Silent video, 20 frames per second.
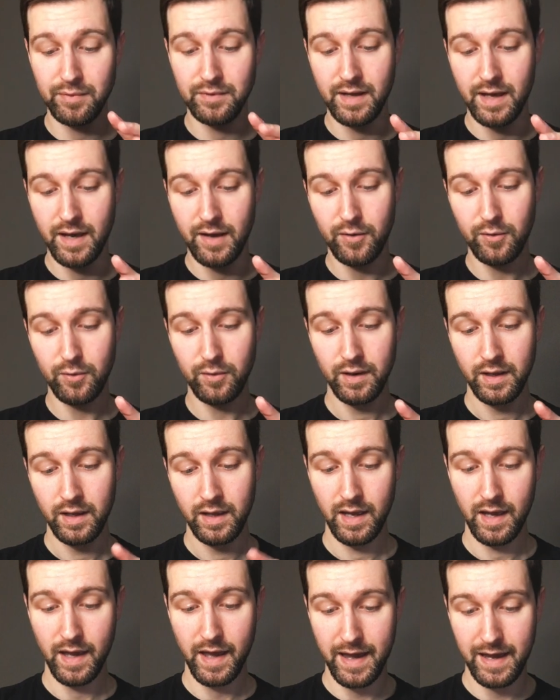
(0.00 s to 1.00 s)
now,
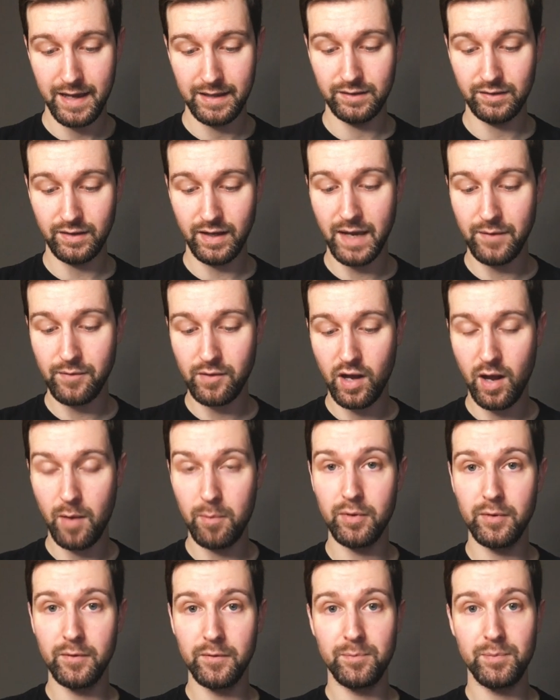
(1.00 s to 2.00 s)
and I have a
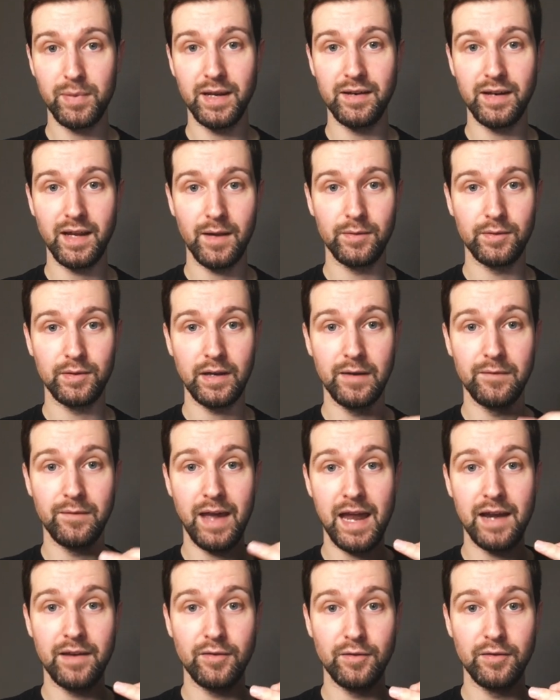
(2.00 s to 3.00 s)
couple of PDFs that I've
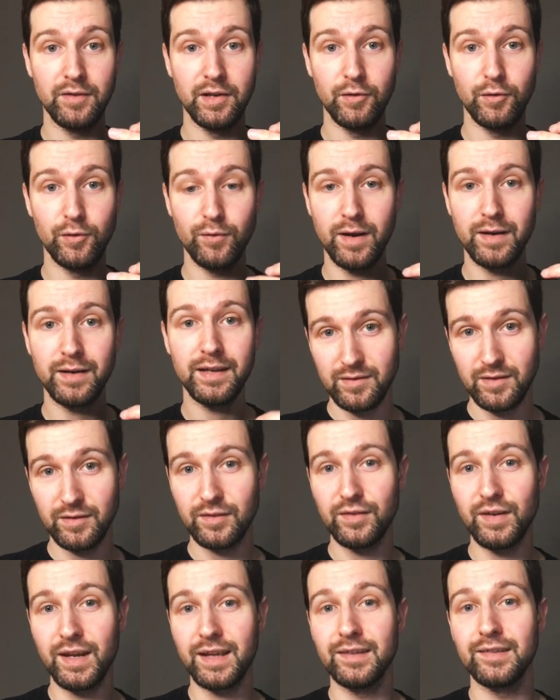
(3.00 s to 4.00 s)
added on here already. Just to
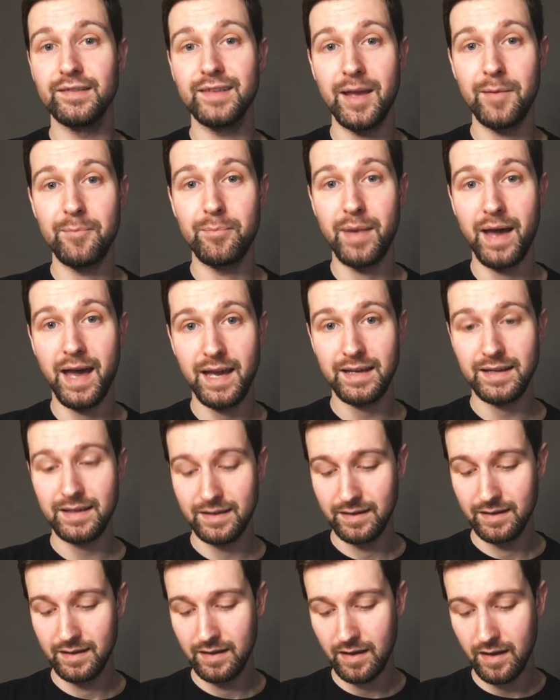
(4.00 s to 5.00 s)
take a step back,
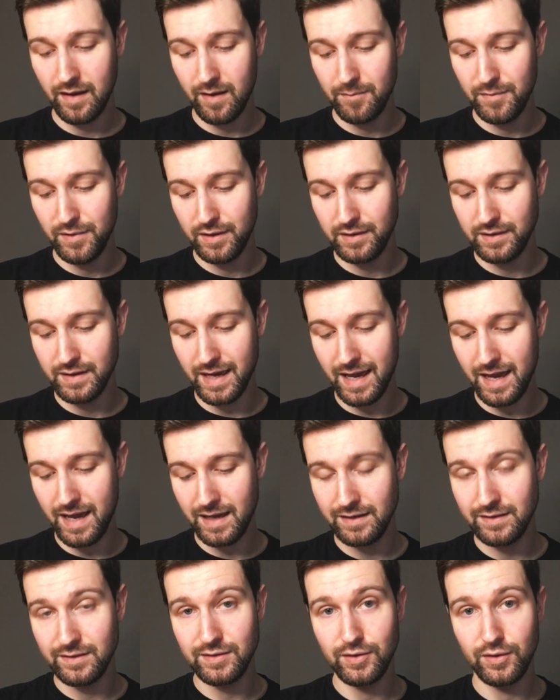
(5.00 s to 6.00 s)
um, you can
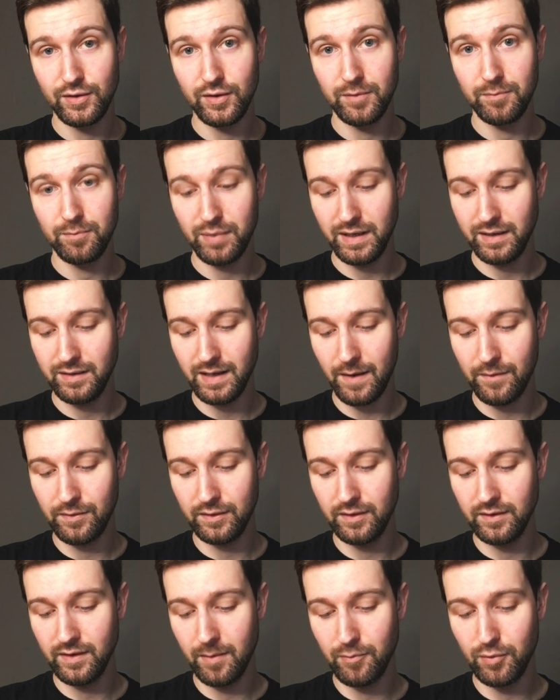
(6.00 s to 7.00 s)
add PDFs in a
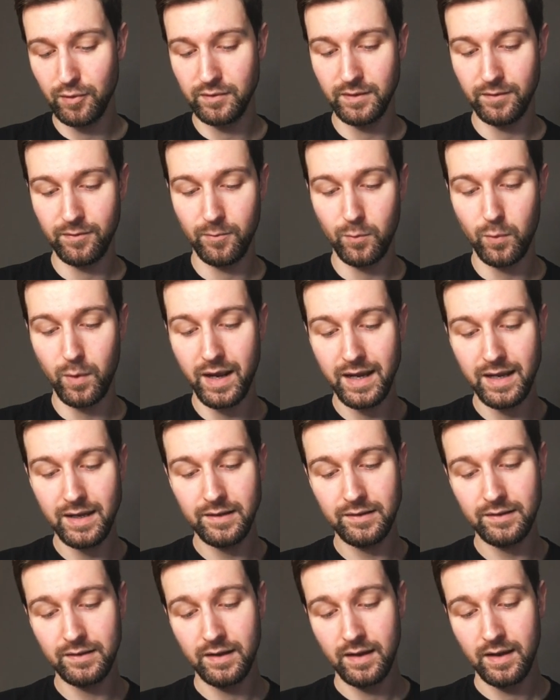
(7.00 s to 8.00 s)
number of different
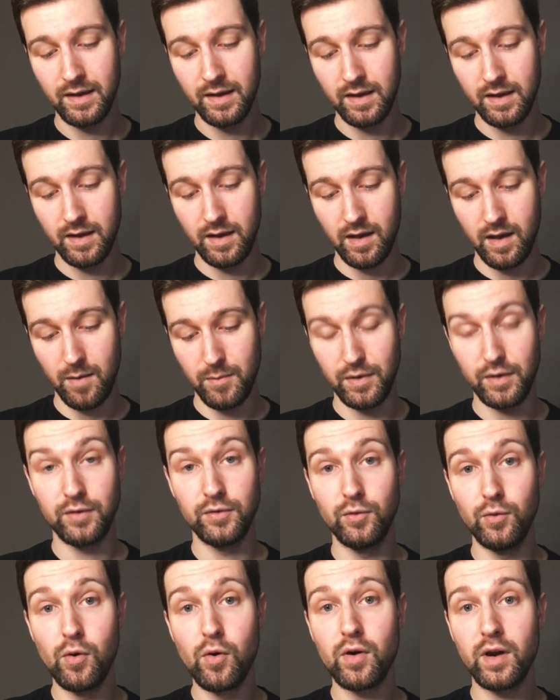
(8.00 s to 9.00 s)
ways. Um, you can
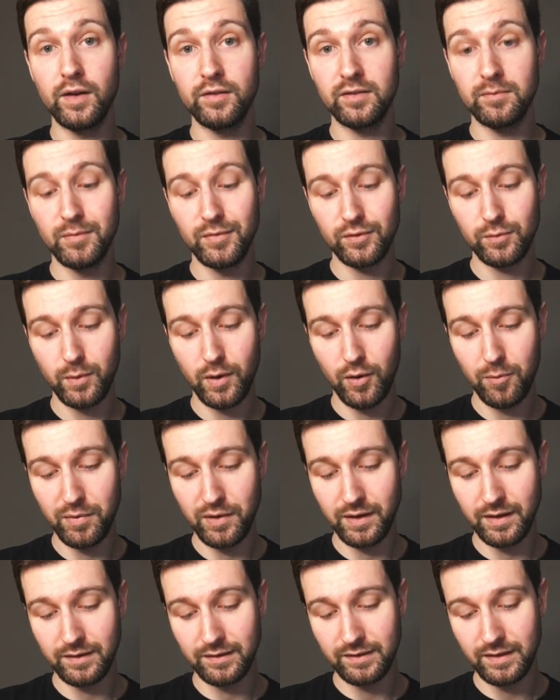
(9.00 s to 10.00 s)
organize them as well, but you
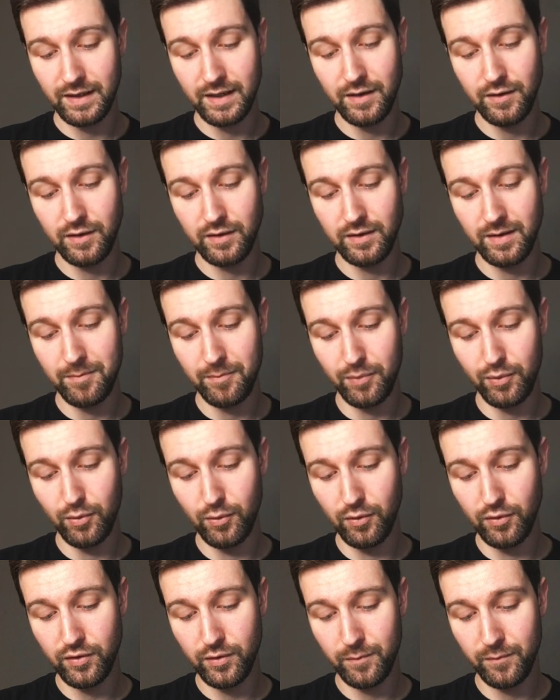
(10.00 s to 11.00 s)
can see here you can
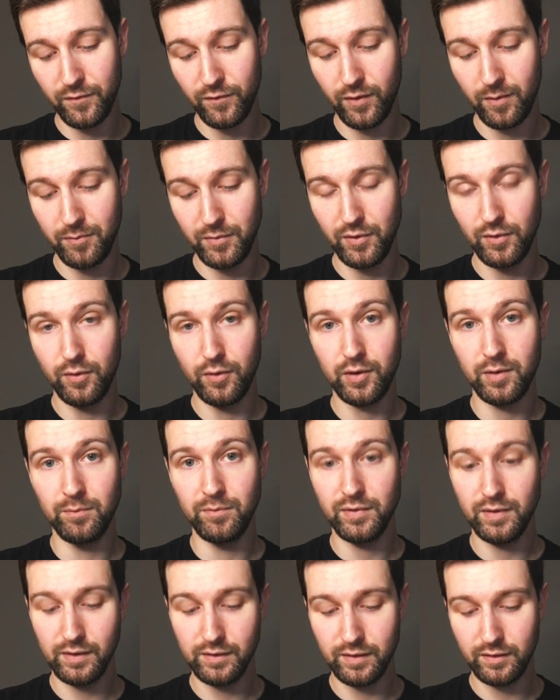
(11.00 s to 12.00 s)
import them from your
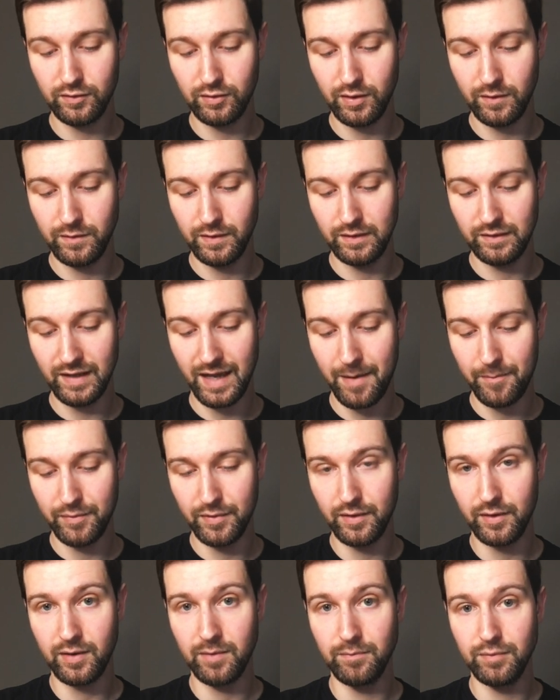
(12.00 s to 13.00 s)
computer. So if you tap
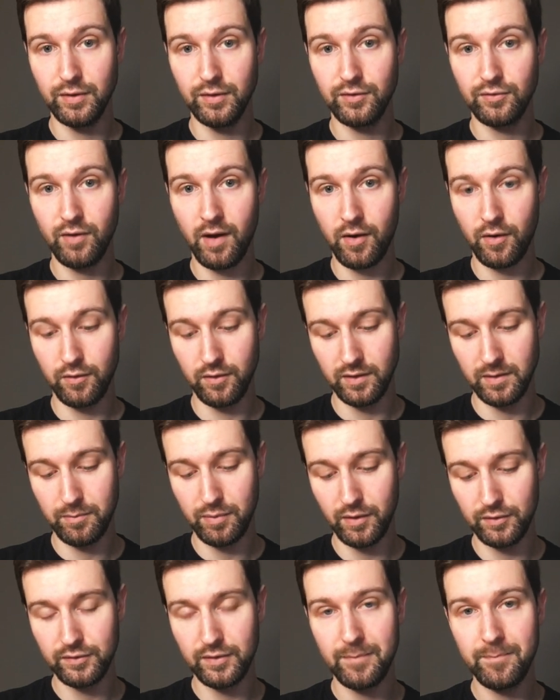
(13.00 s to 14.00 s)
the computer icon at the
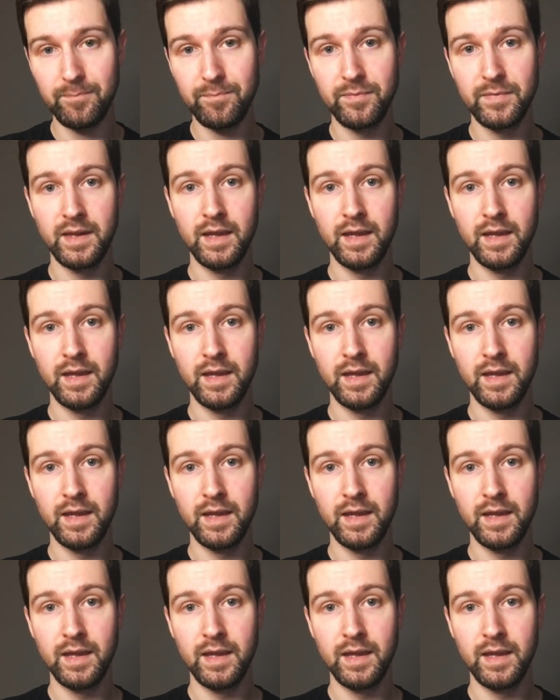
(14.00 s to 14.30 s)
bottom,